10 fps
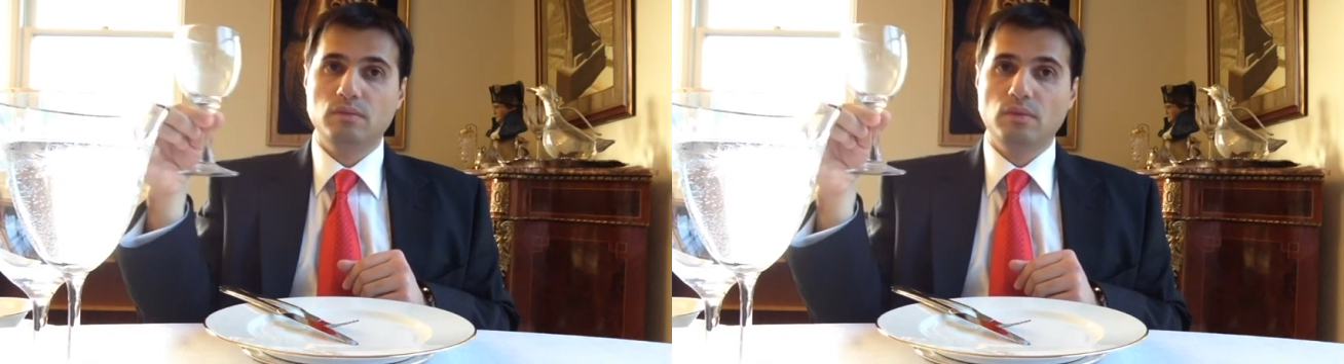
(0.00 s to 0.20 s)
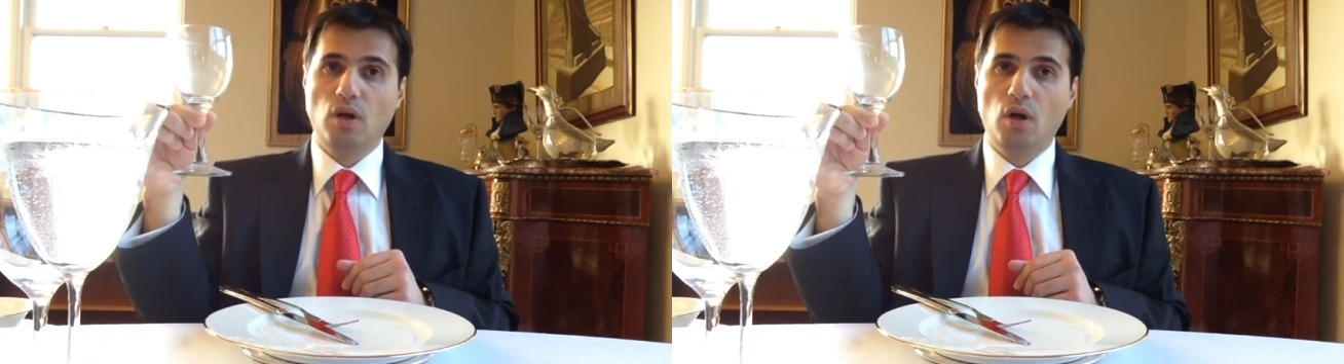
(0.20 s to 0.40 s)

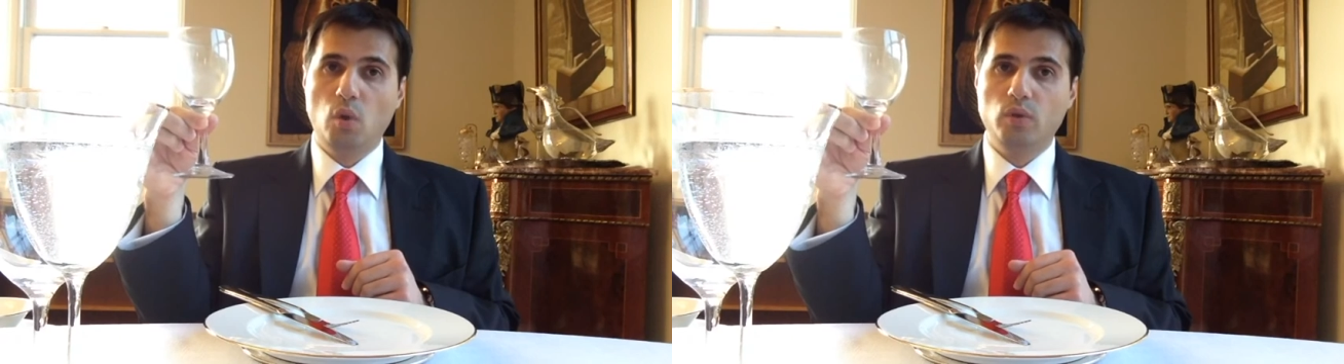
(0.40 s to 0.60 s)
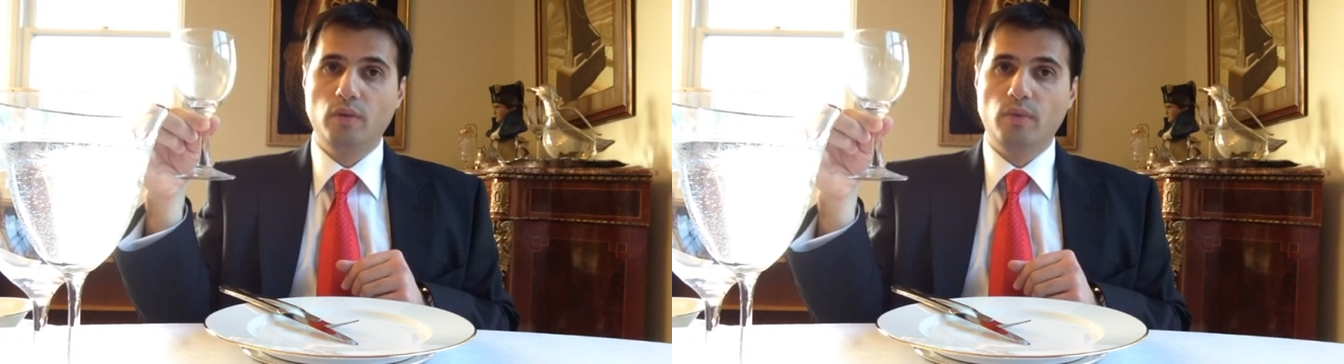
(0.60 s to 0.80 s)

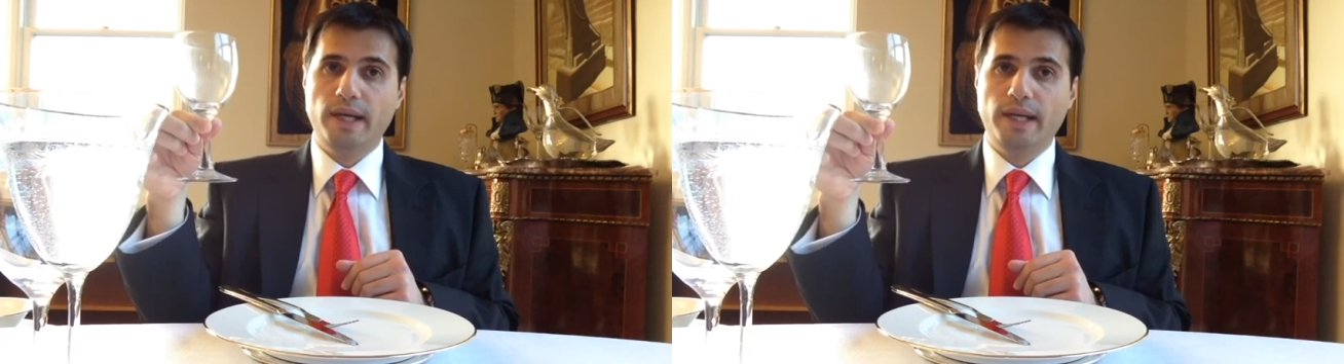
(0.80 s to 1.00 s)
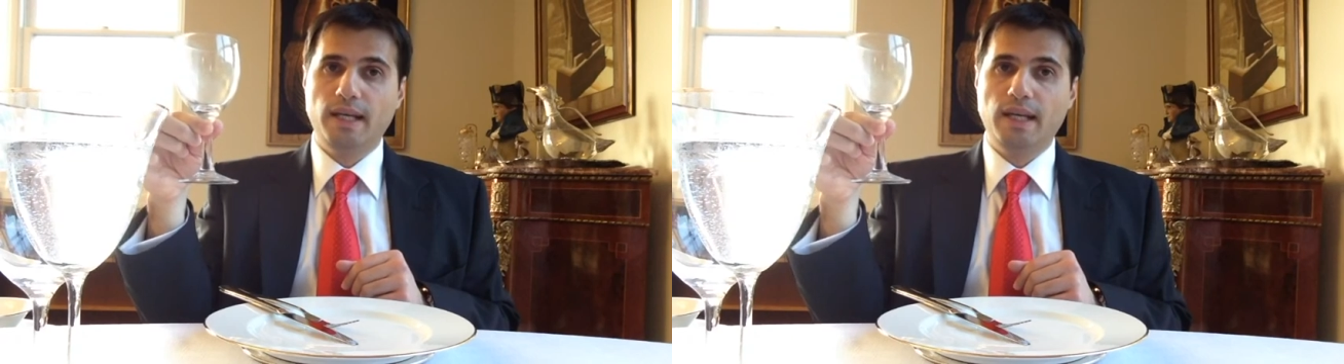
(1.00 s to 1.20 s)
hold the
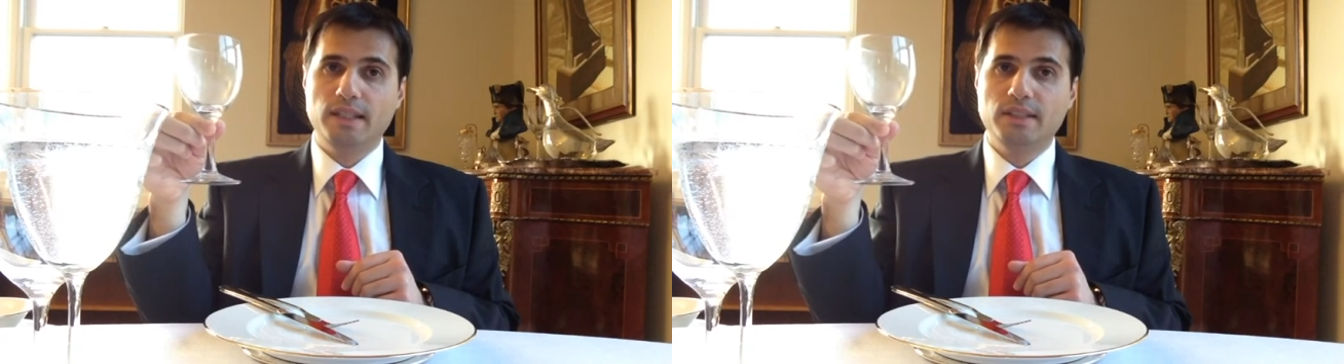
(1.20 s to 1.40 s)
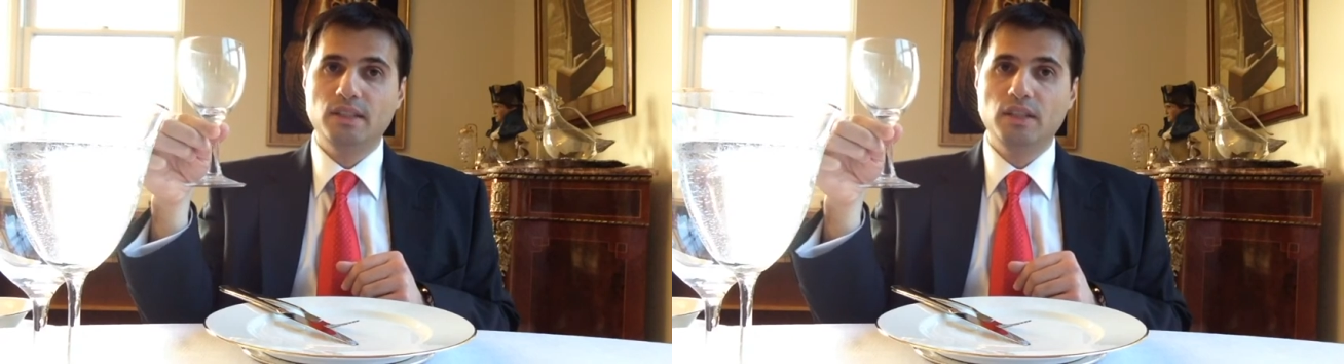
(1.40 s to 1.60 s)
wine
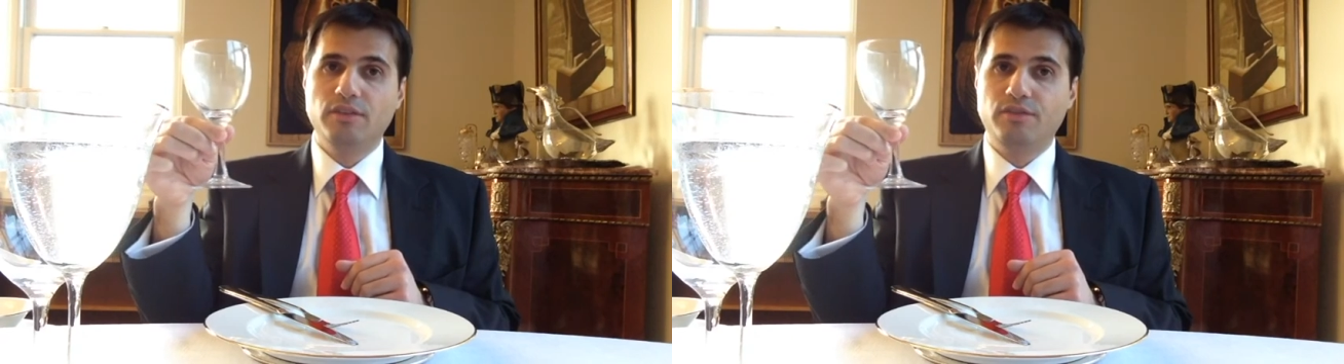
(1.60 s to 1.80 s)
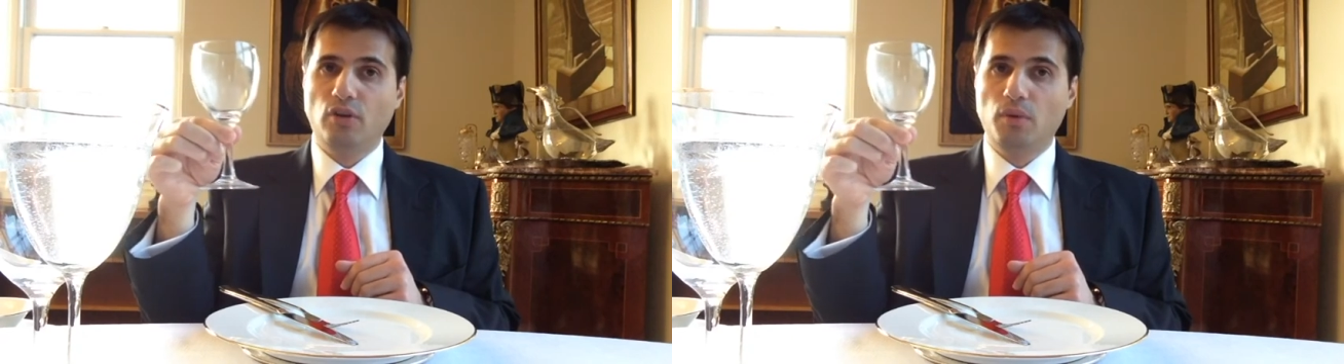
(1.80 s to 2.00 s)
glass
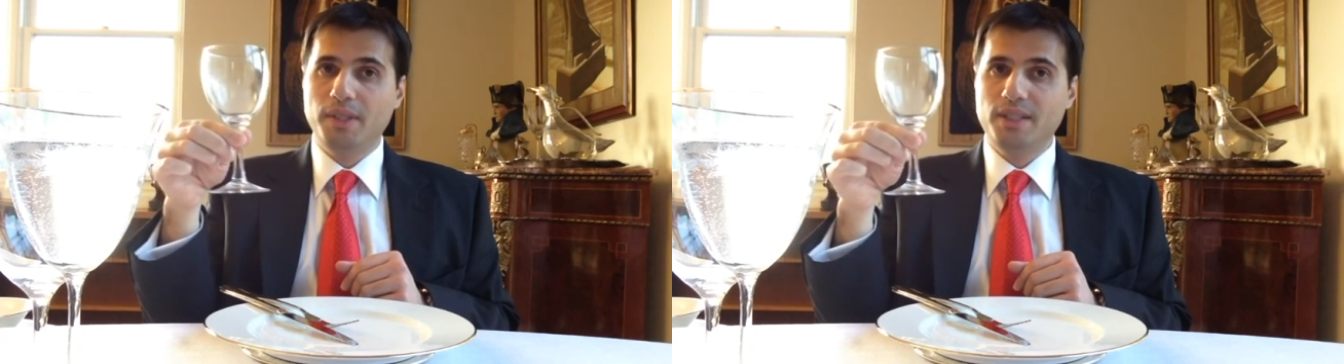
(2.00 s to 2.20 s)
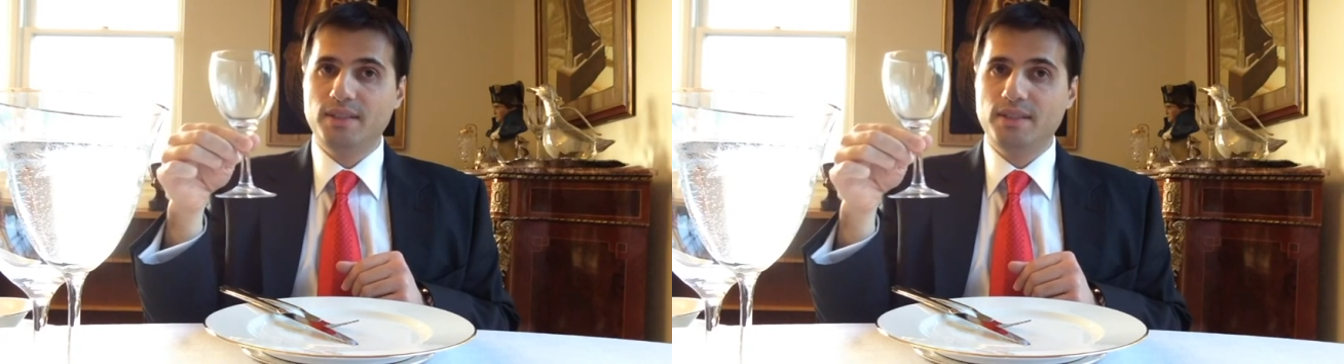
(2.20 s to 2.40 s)
from
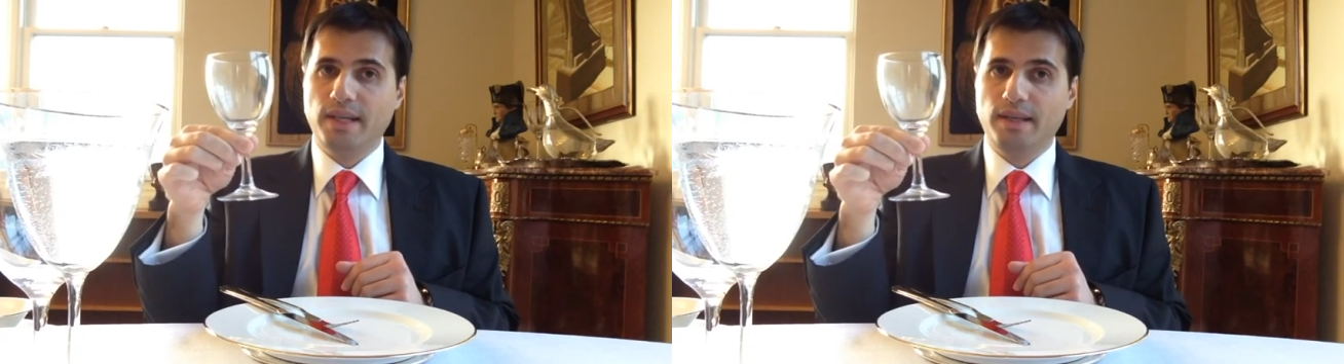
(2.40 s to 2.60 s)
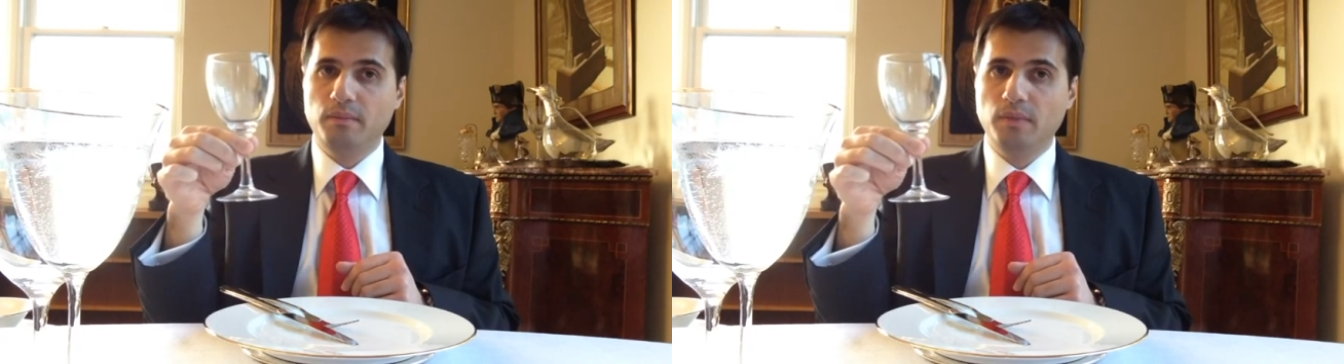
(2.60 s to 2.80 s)
its
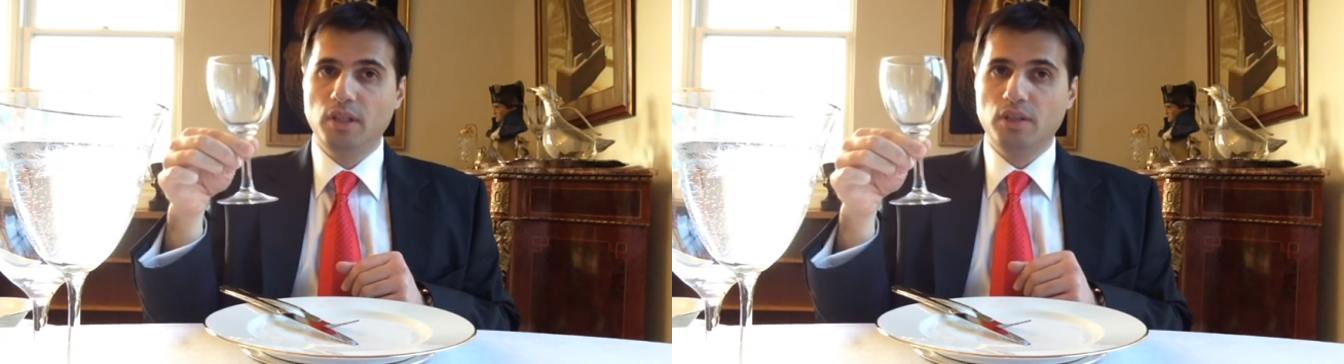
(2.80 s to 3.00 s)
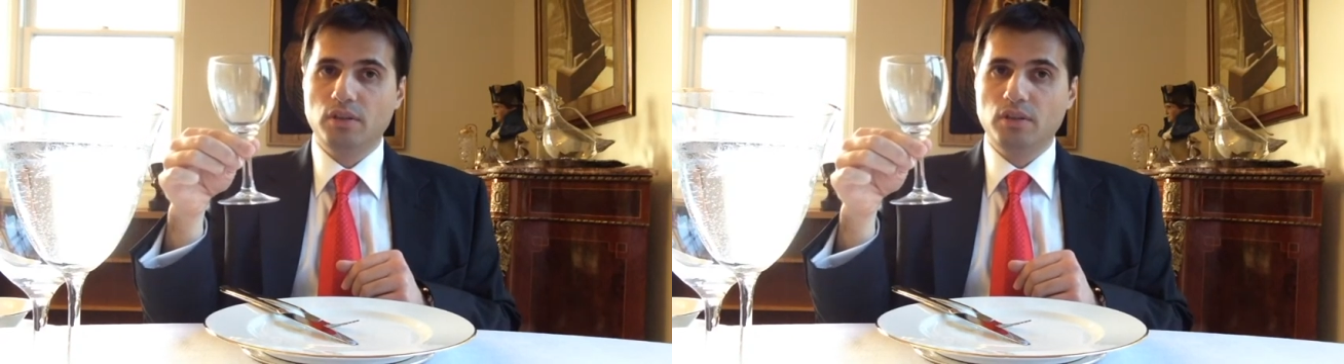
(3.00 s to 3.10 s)
stem.